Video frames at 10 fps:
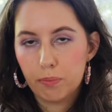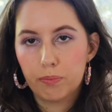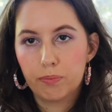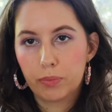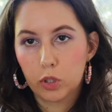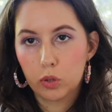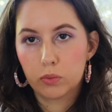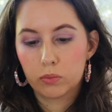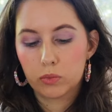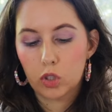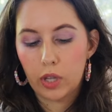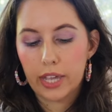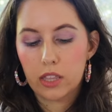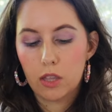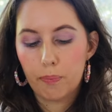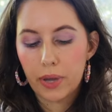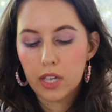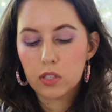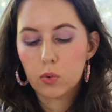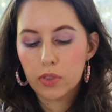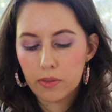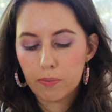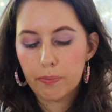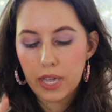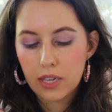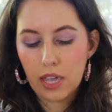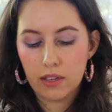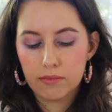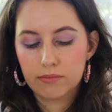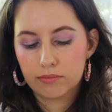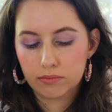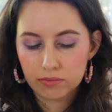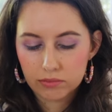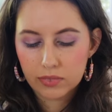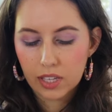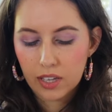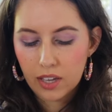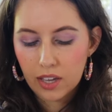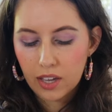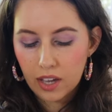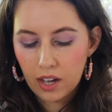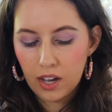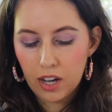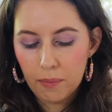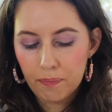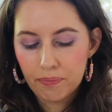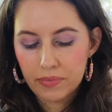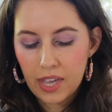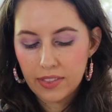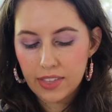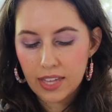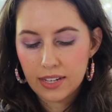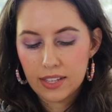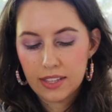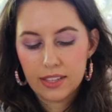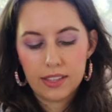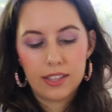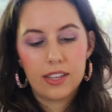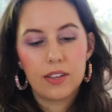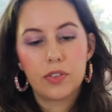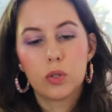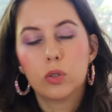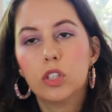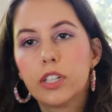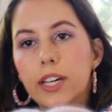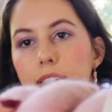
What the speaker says: blue. So like the pinks were pinking. And then if you look at